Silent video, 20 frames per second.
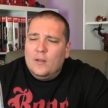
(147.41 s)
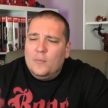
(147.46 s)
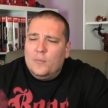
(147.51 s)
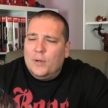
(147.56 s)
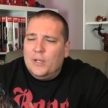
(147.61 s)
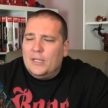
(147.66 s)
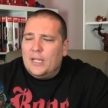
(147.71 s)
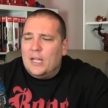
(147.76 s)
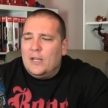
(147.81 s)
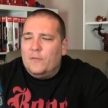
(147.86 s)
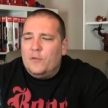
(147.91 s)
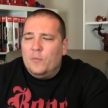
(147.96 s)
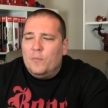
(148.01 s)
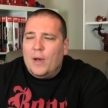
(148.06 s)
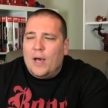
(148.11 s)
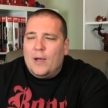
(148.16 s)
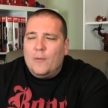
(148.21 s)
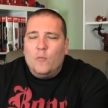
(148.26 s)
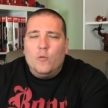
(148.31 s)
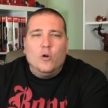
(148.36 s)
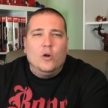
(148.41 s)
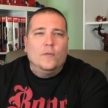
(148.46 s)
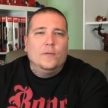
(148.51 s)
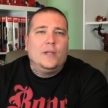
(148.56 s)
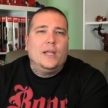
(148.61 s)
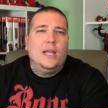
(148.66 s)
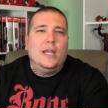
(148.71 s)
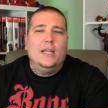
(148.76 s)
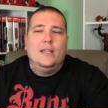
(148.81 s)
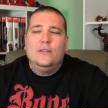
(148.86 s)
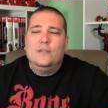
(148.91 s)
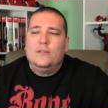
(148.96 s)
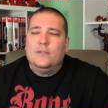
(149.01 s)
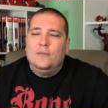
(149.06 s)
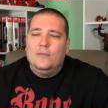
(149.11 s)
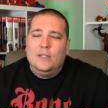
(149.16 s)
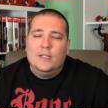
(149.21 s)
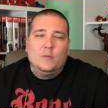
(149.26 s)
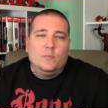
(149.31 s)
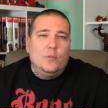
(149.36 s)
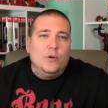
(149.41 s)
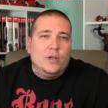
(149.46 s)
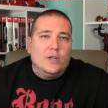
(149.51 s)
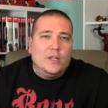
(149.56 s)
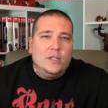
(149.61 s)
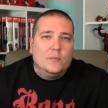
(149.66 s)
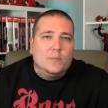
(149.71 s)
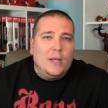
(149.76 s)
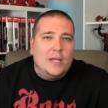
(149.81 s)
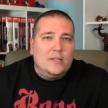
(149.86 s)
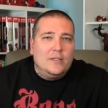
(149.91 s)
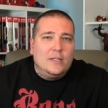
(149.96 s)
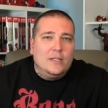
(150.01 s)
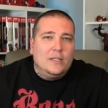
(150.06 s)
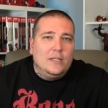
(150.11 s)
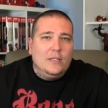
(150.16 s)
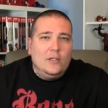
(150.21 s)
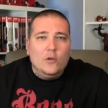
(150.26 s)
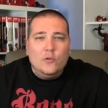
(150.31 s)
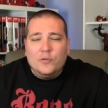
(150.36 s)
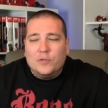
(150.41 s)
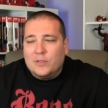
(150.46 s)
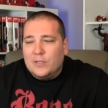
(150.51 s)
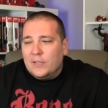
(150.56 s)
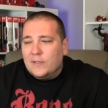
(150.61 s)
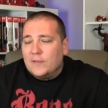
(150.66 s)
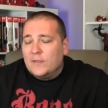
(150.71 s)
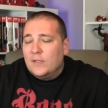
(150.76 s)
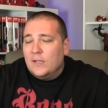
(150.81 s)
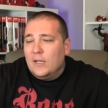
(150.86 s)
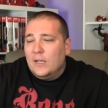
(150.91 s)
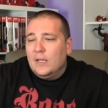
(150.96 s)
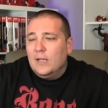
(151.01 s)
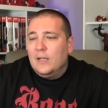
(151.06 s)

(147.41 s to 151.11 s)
But then if you buy War of Kings, this book is basically useless.